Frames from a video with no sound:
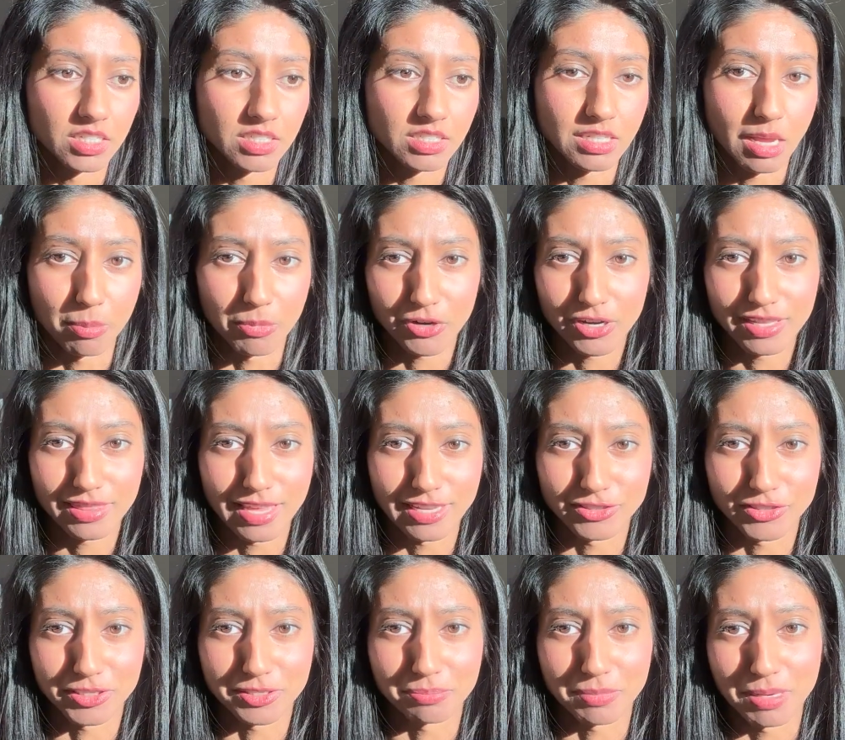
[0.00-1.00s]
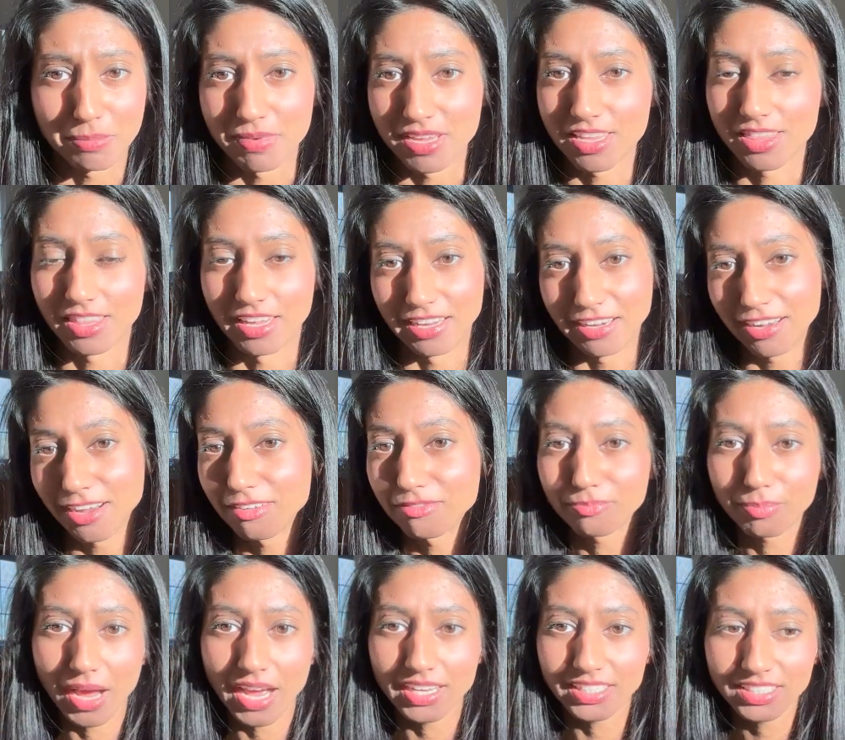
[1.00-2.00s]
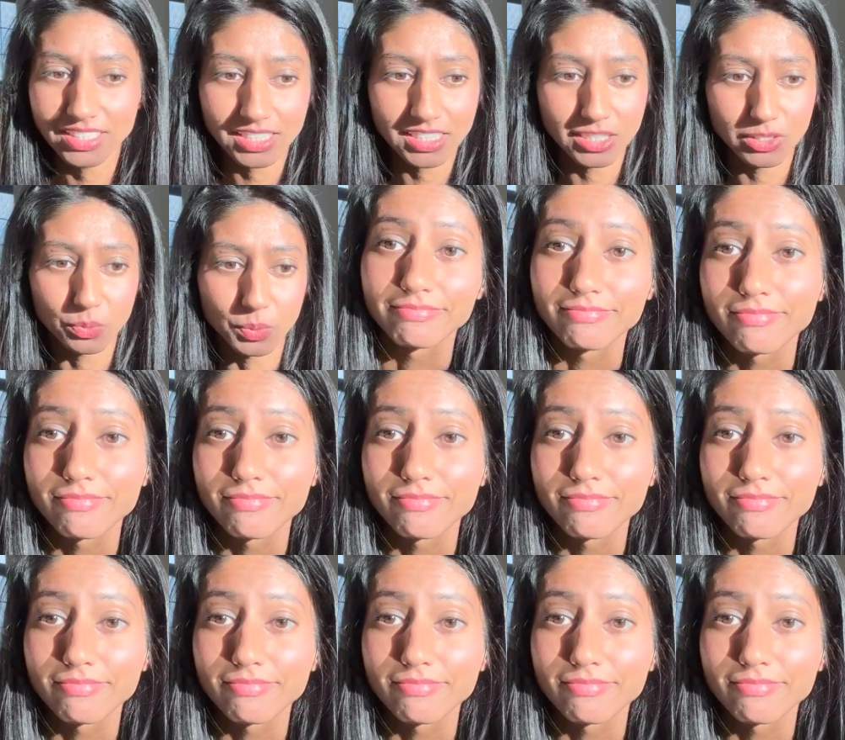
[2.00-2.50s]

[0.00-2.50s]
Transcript: summary that just made me think of Pisces.